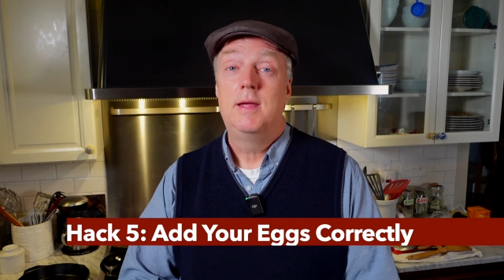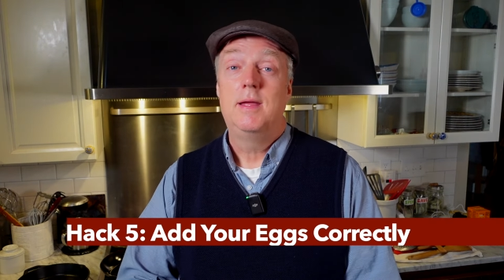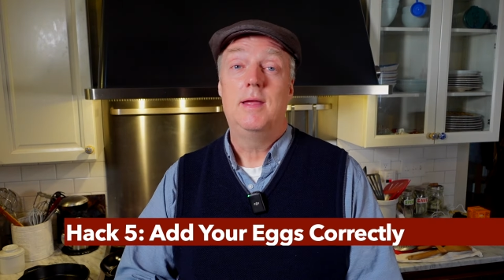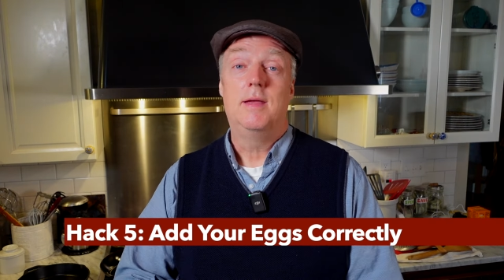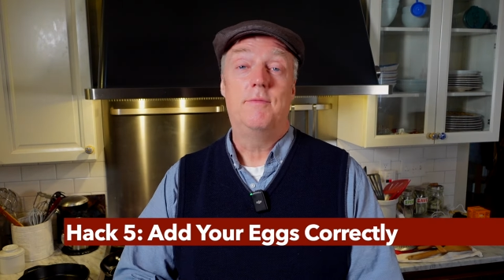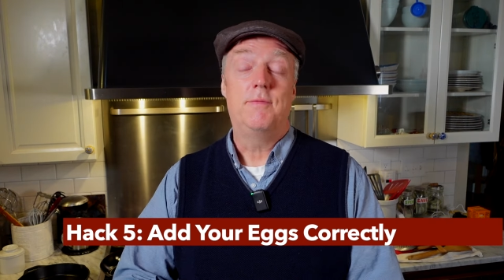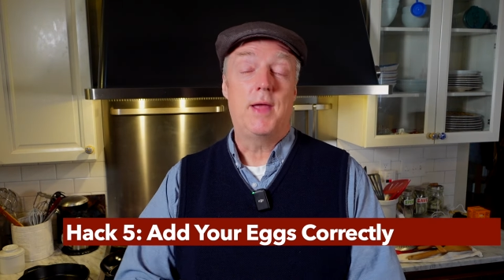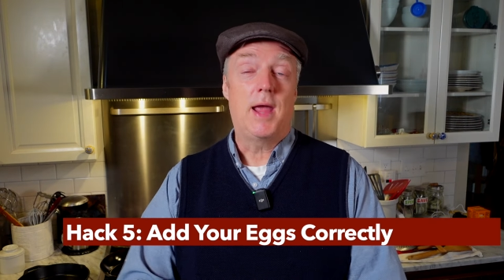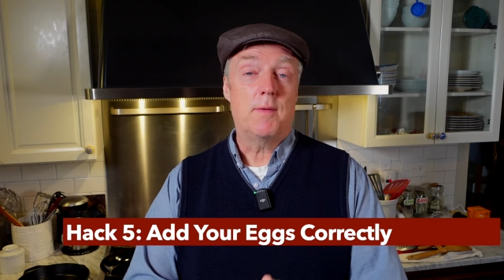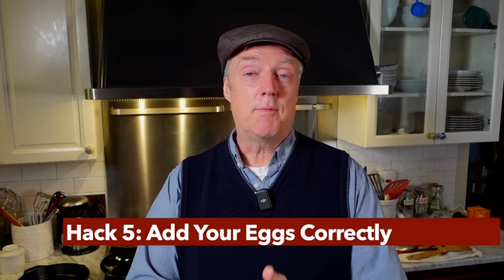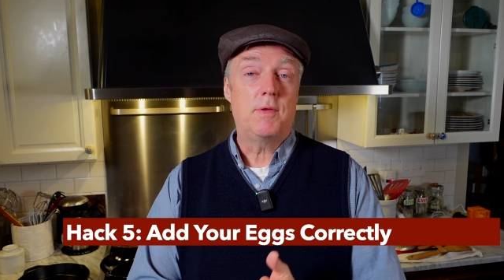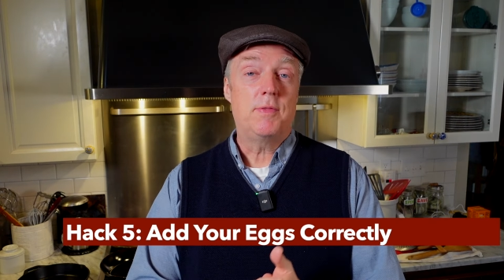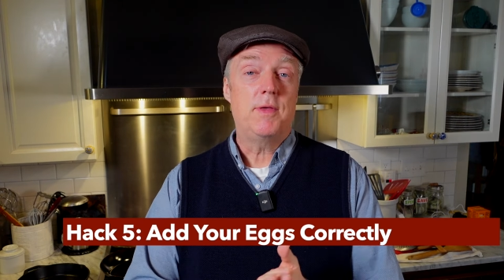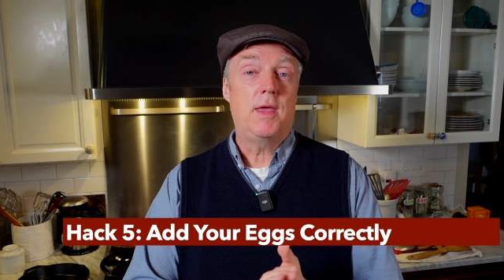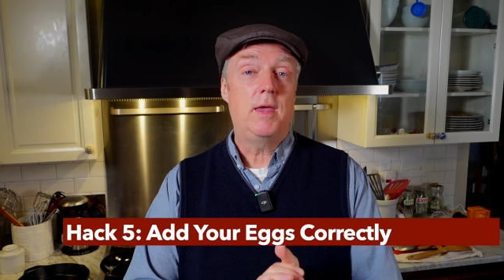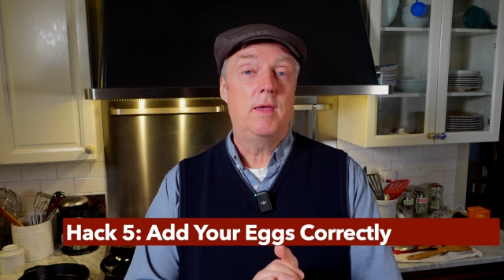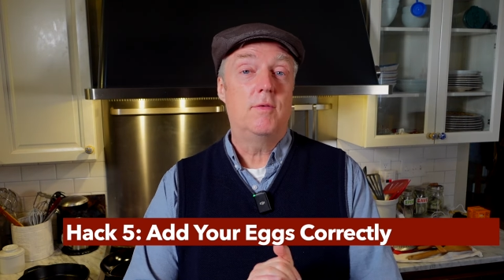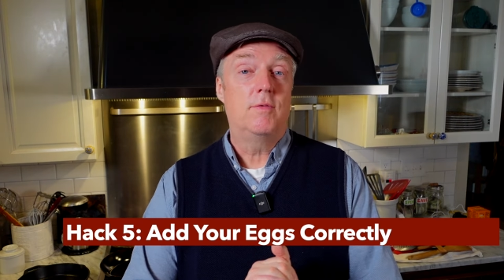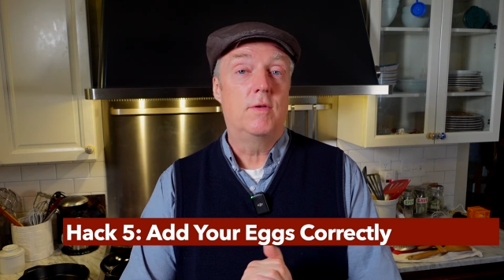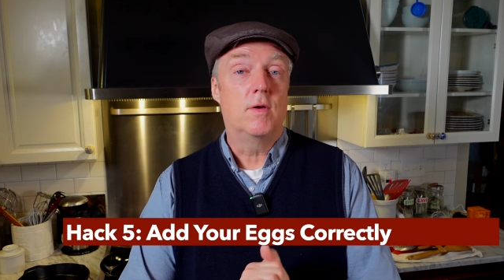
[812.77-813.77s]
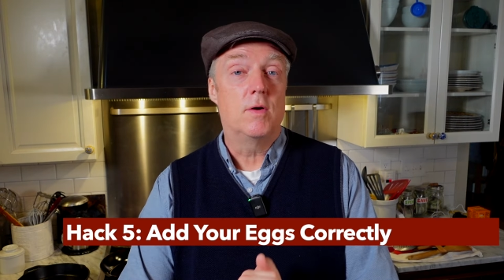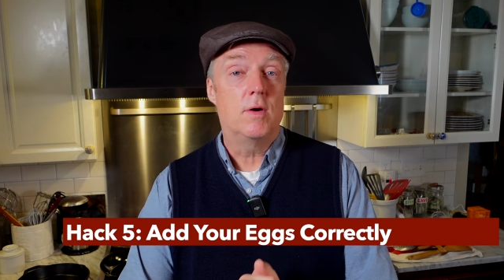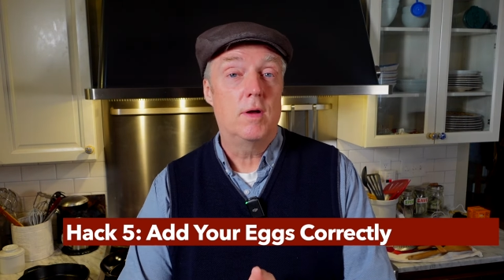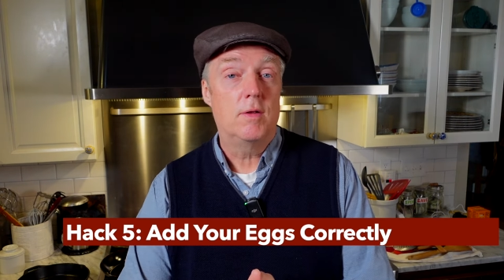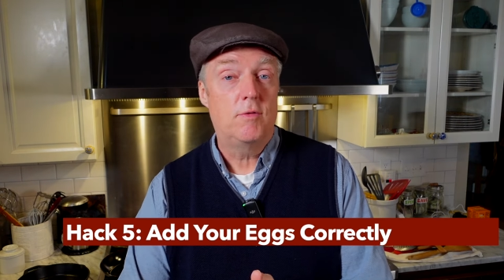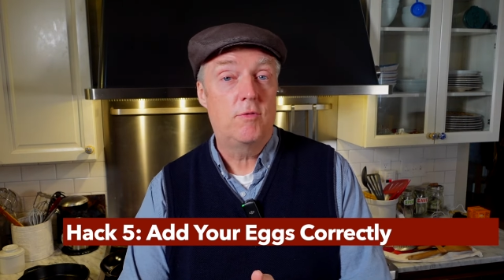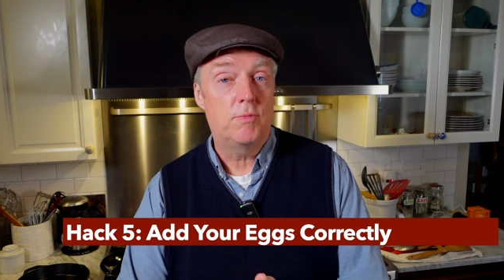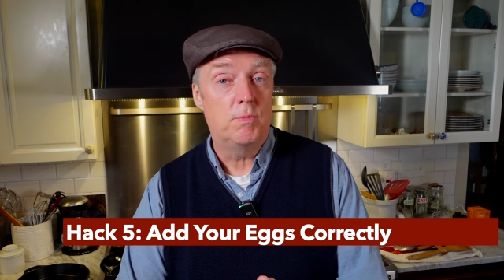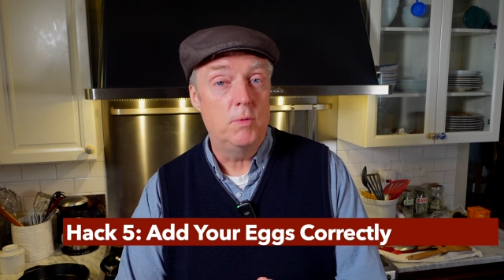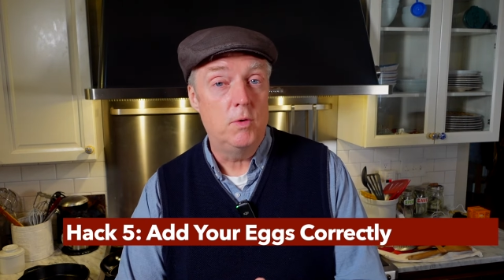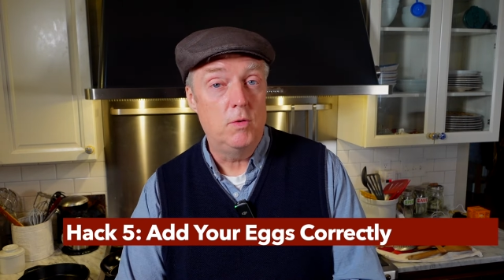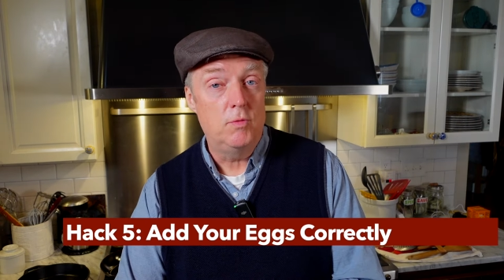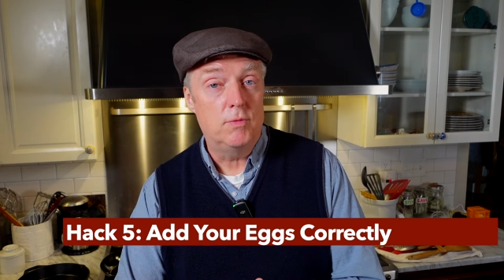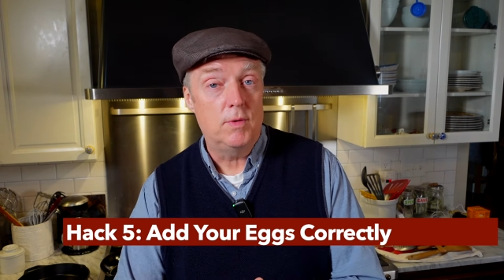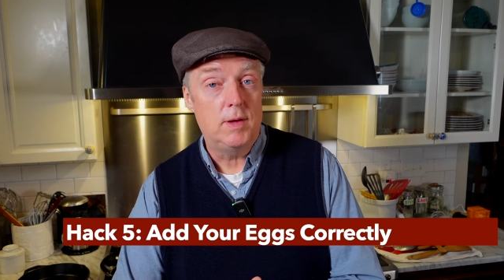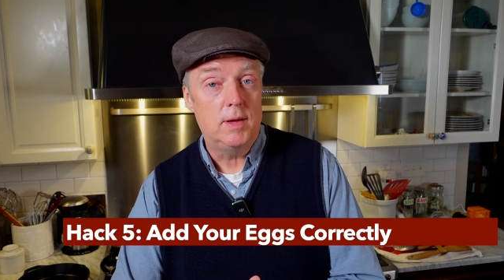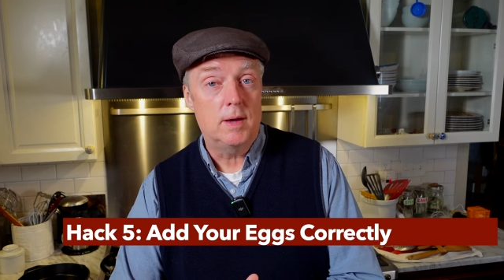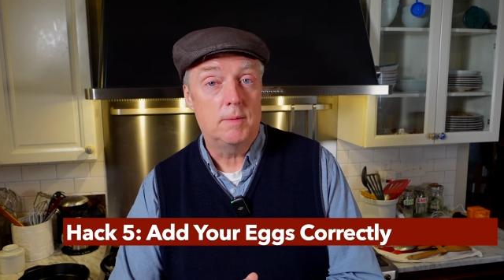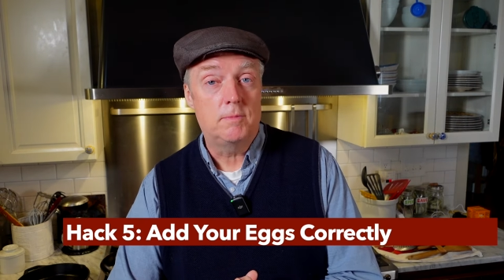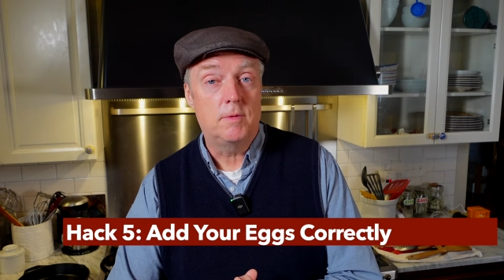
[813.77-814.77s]
If everything has gone
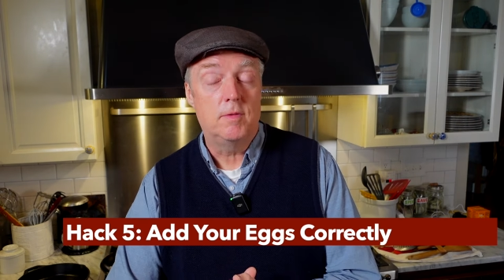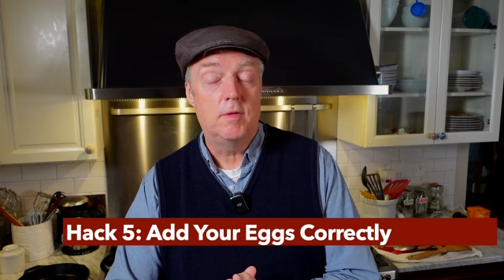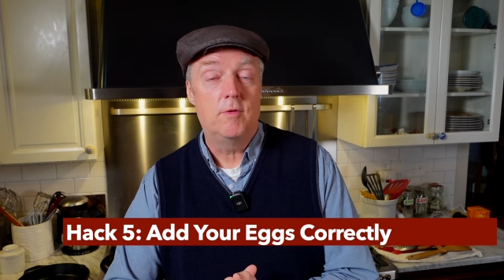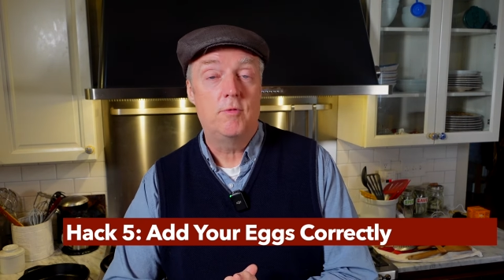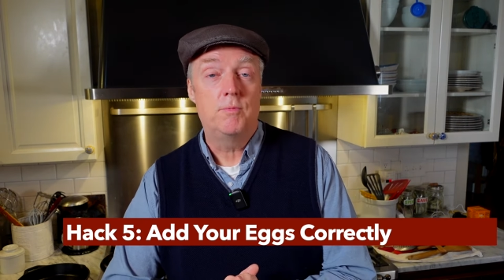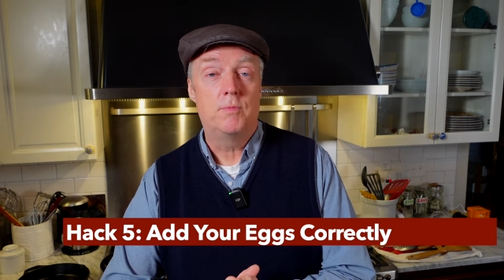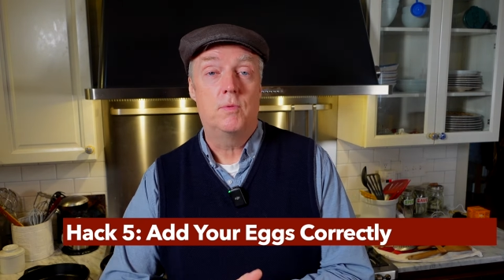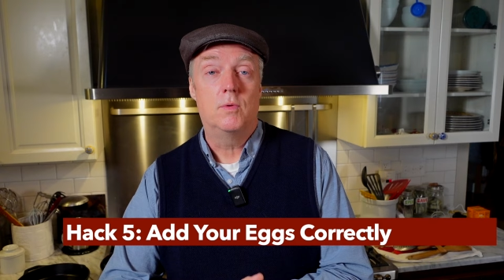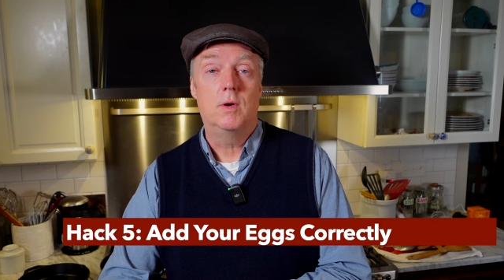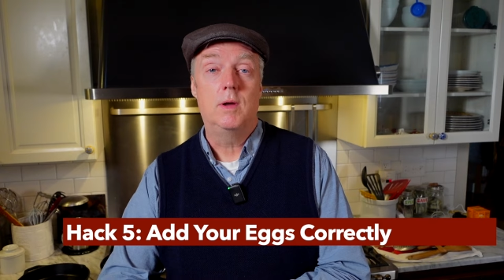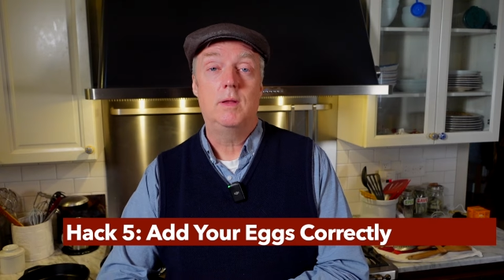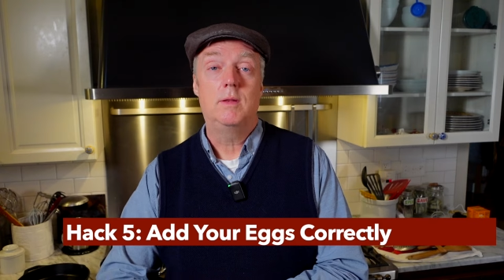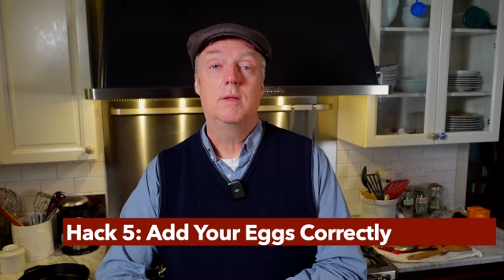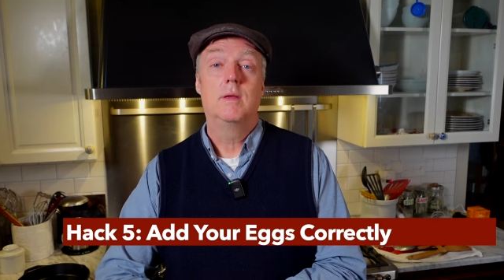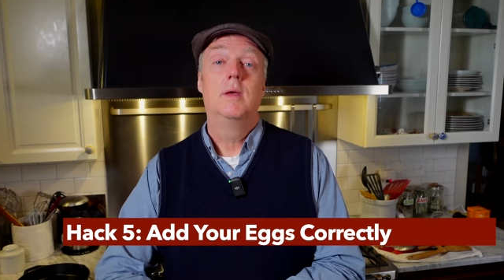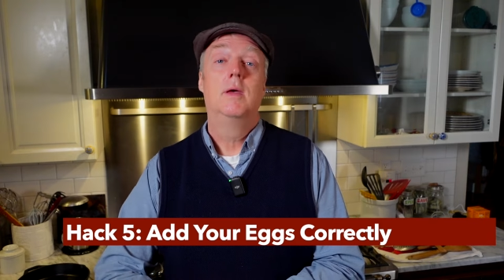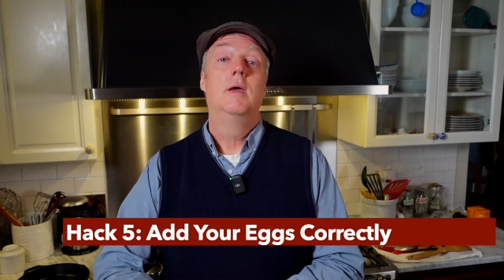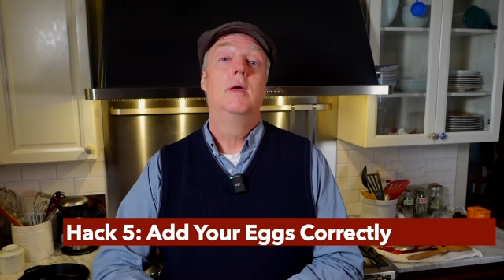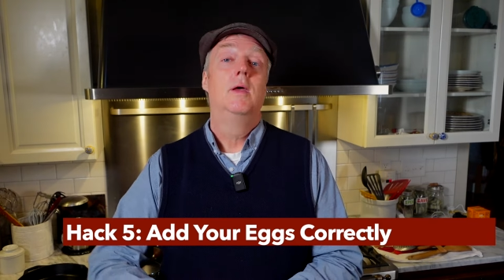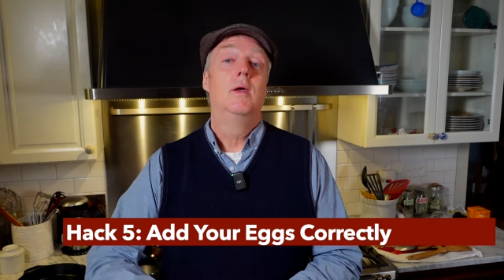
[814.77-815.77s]
smoothly up to this point,